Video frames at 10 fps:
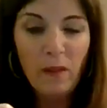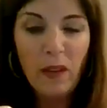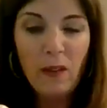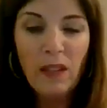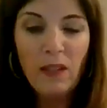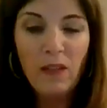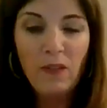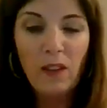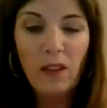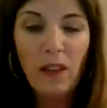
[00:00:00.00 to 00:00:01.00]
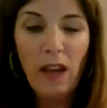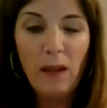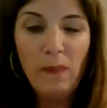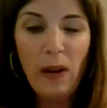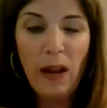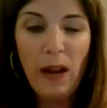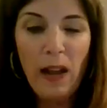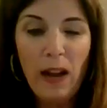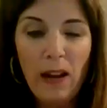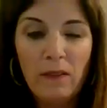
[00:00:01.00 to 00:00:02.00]
gonna mix it for a light
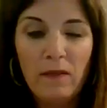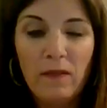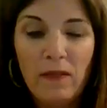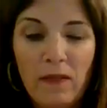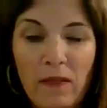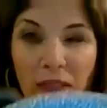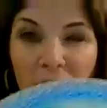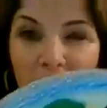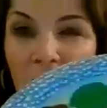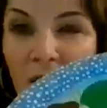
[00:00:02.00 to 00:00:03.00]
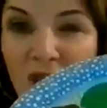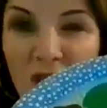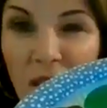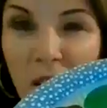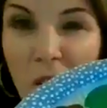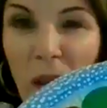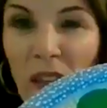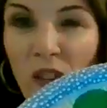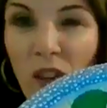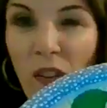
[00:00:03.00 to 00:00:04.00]
brown, just a little
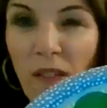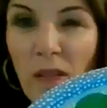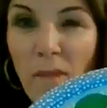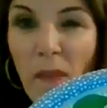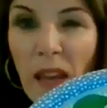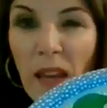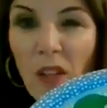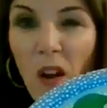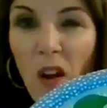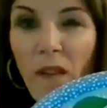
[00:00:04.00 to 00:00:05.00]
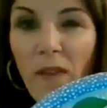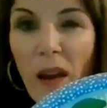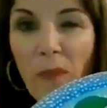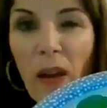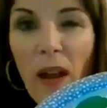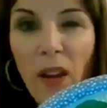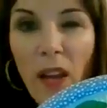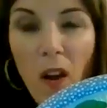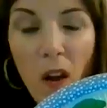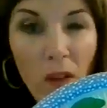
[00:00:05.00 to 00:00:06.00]
bit. You don't have to mix all of that brown
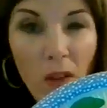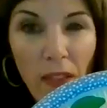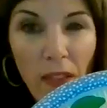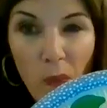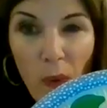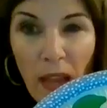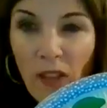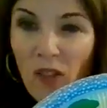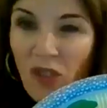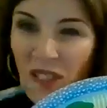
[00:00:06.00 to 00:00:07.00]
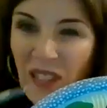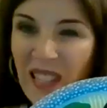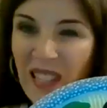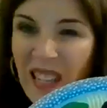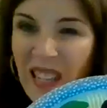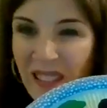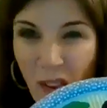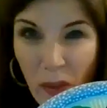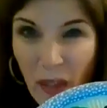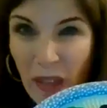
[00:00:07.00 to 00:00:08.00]
and all of that white. You just need a
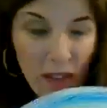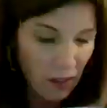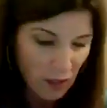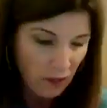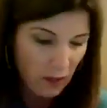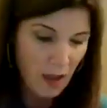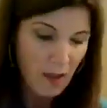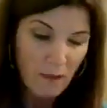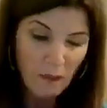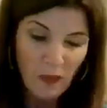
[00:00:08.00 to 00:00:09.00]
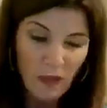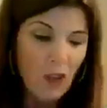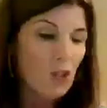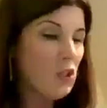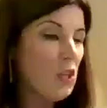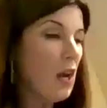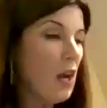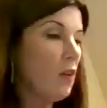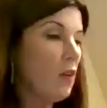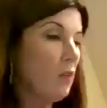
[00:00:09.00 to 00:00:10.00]
little bit, okay?
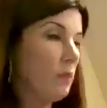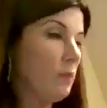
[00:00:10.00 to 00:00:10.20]
So